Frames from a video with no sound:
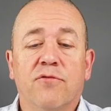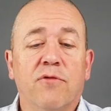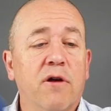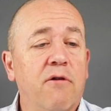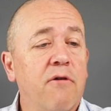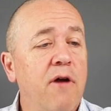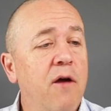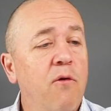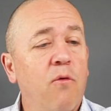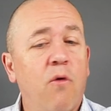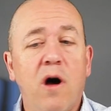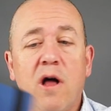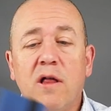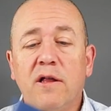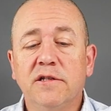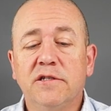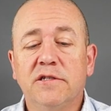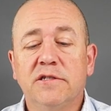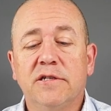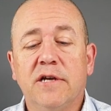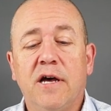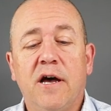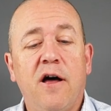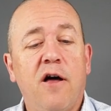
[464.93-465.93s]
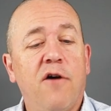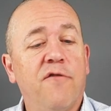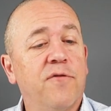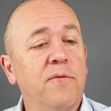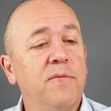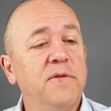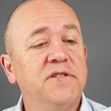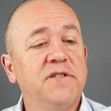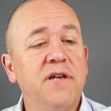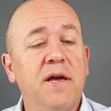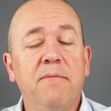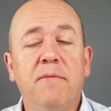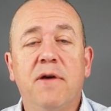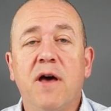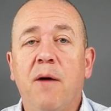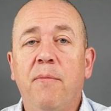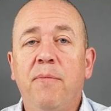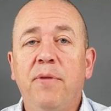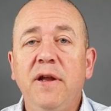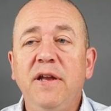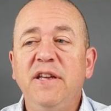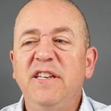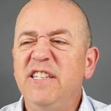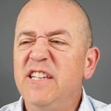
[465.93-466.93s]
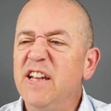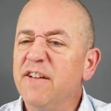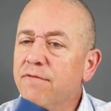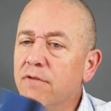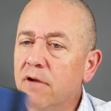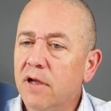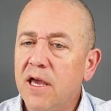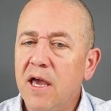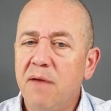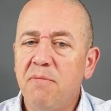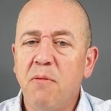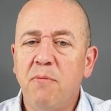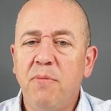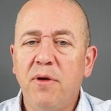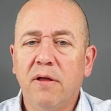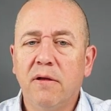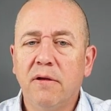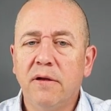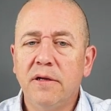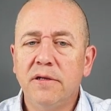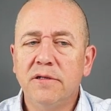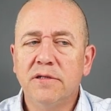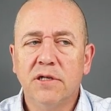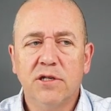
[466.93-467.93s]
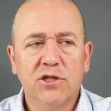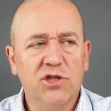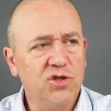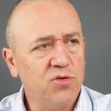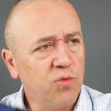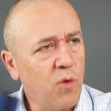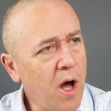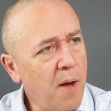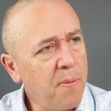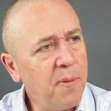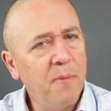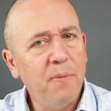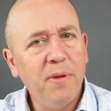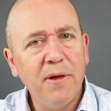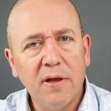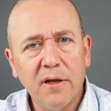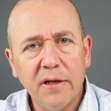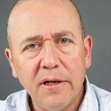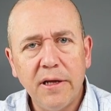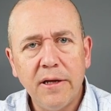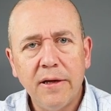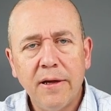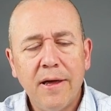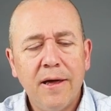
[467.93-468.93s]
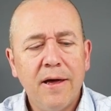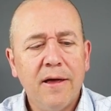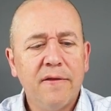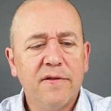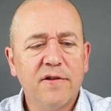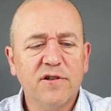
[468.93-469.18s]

Three great wallets, uh, all from the same company, different capabilities, swappability.